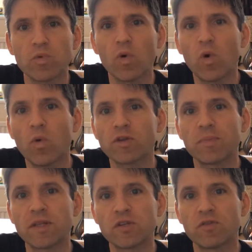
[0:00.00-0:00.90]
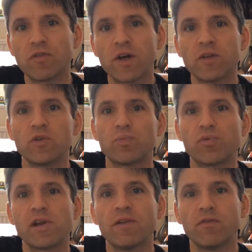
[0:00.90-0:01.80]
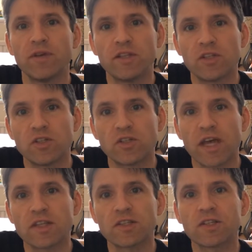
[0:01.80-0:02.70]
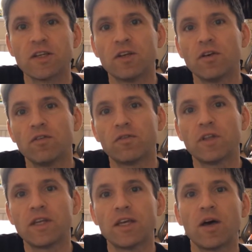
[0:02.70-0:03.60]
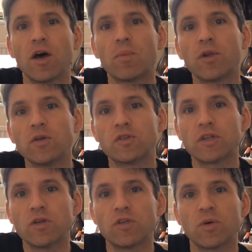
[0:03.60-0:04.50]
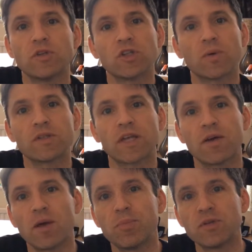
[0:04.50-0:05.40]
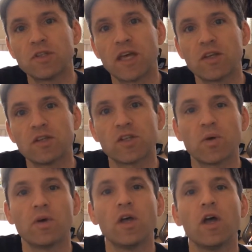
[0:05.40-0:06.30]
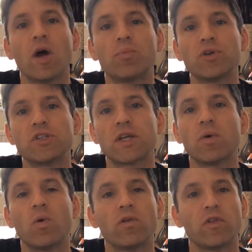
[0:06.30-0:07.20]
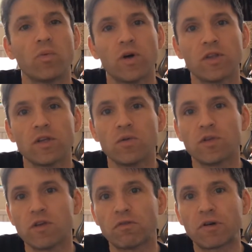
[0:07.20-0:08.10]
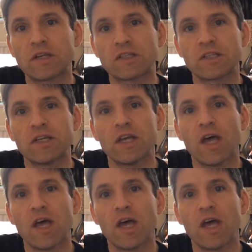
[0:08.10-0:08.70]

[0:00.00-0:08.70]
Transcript: you always manage to find those brilliant vintage sets for the uploads that you do and show us how they're put together. So appreciate all of the work that you do for us.